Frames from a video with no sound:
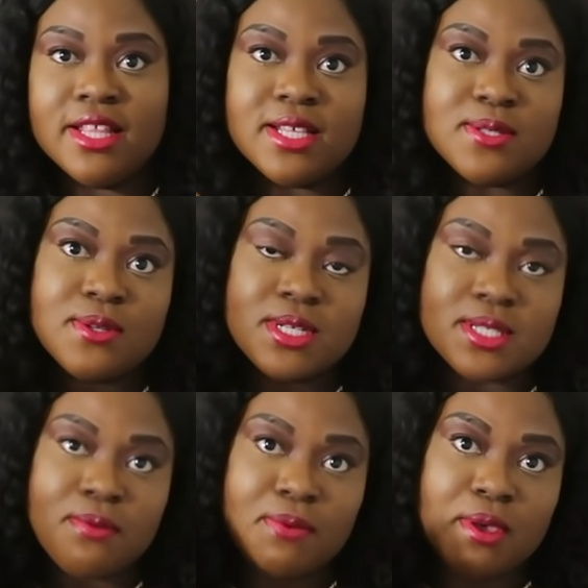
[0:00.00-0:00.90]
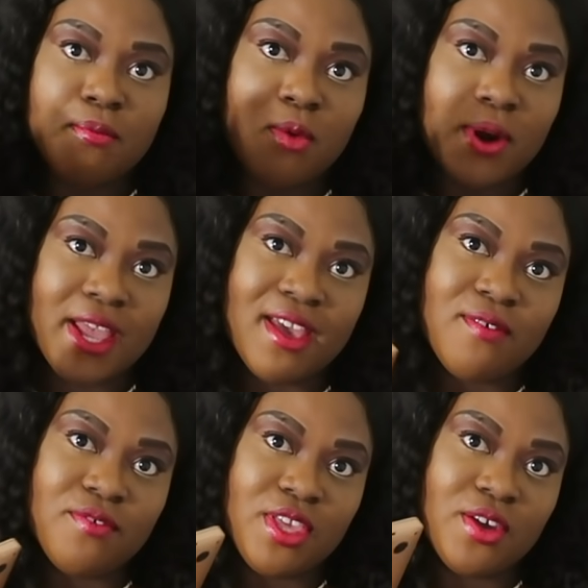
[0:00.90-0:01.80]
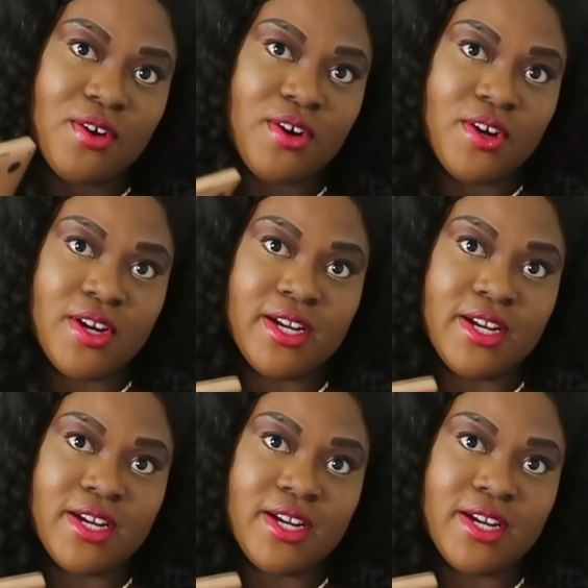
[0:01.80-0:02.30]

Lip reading: This one is a bit more heavier.